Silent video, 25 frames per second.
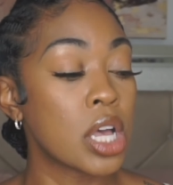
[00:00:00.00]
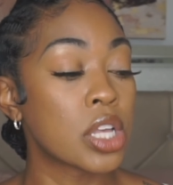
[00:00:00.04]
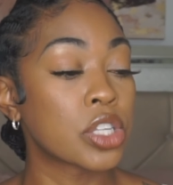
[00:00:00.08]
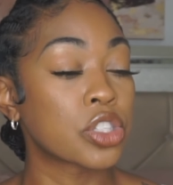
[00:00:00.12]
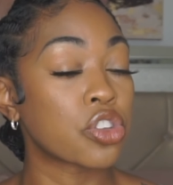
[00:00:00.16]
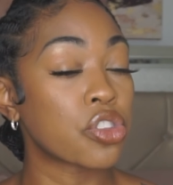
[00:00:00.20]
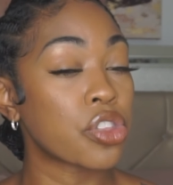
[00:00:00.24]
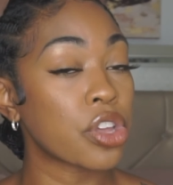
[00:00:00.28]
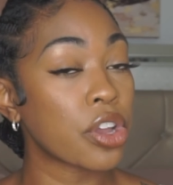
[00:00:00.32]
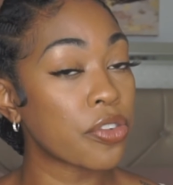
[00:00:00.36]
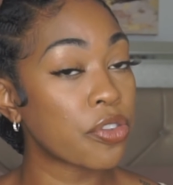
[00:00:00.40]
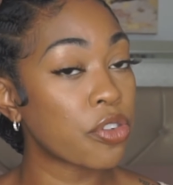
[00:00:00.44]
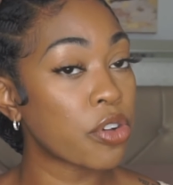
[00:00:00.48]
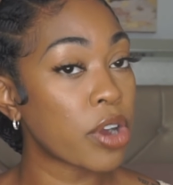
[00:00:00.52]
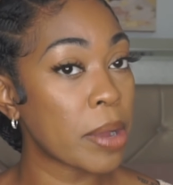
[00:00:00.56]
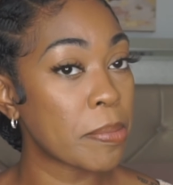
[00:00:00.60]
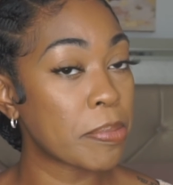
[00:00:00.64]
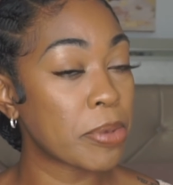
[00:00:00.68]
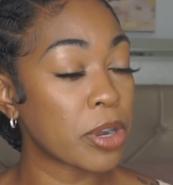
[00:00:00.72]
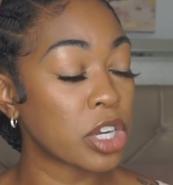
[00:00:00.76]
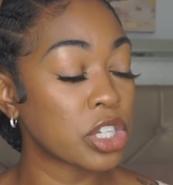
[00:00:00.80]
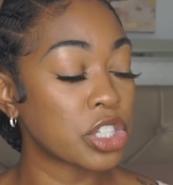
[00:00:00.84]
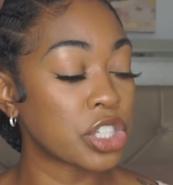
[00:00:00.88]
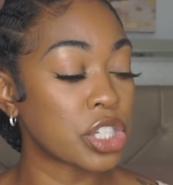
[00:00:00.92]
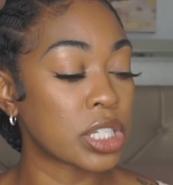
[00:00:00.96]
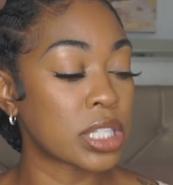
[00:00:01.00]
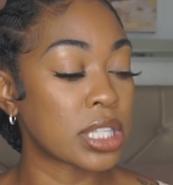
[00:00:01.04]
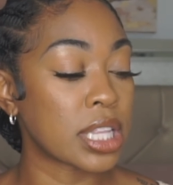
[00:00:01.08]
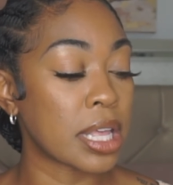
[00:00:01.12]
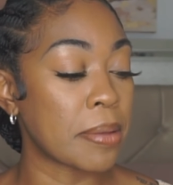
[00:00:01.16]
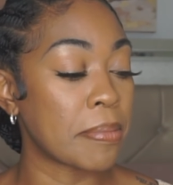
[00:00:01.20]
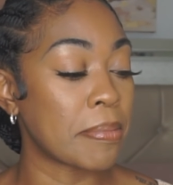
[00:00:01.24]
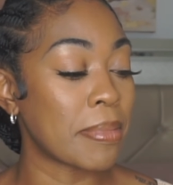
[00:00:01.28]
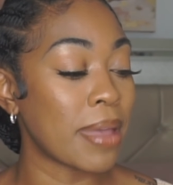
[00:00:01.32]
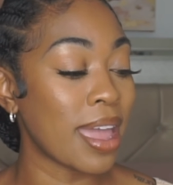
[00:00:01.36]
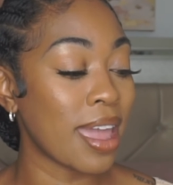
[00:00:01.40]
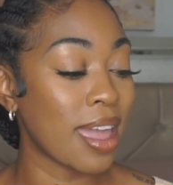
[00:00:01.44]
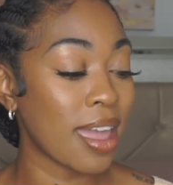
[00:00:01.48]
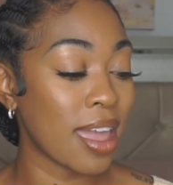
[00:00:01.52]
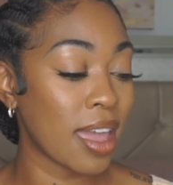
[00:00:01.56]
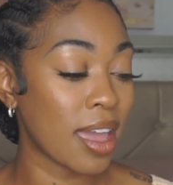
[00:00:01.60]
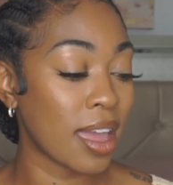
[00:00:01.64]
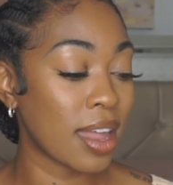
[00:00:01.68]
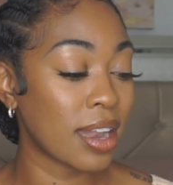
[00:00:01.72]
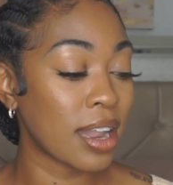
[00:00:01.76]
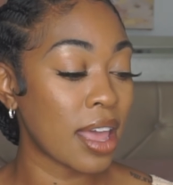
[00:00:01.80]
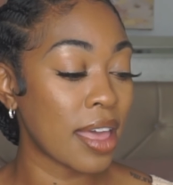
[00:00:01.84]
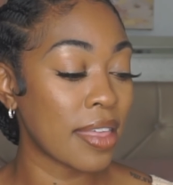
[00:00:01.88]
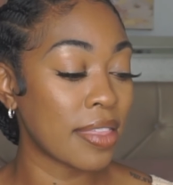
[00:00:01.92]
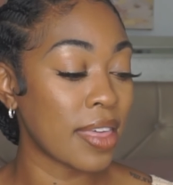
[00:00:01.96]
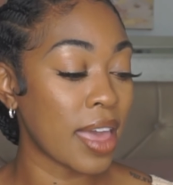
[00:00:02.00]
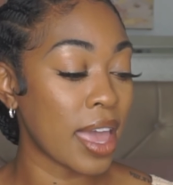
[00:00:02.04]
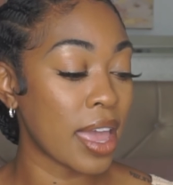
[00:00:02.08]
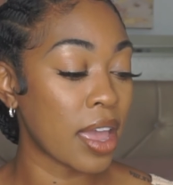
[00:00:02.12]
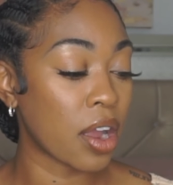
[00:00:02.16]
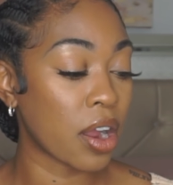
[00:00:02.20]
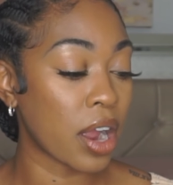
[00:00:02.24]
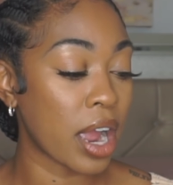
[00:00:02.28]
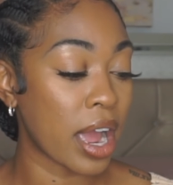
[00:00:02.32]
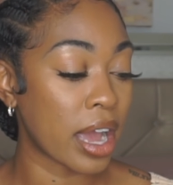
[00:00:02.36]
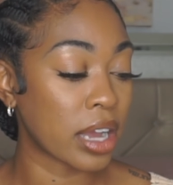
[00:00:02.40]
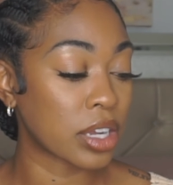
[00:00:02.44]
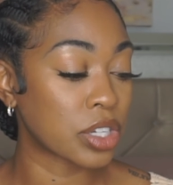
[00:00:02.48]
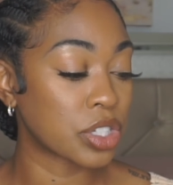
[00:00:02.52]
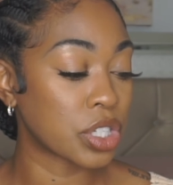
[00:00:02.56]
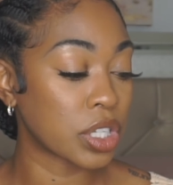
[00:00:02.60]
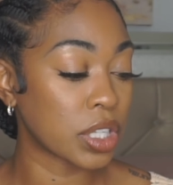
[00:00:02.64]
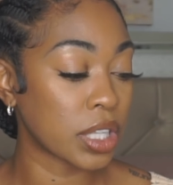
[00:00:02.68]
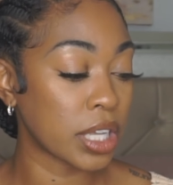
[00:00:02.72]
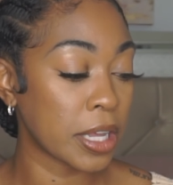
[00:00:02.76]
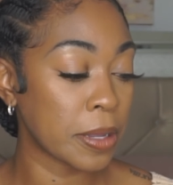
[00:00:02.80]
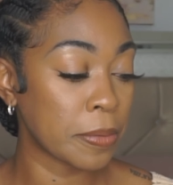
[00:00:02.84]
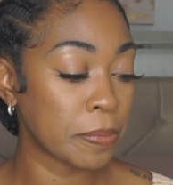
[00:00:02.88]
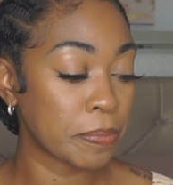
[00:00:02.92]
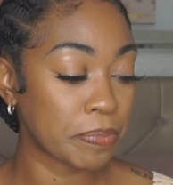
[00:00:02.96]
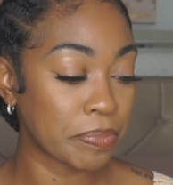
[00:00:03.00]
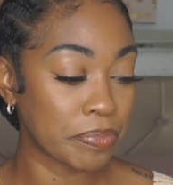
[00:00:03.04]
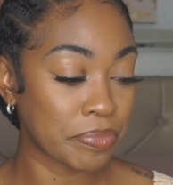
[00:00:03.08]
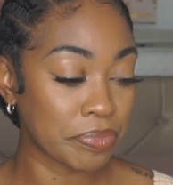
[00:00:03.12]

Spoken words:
So therefore I purchased them, and they are actually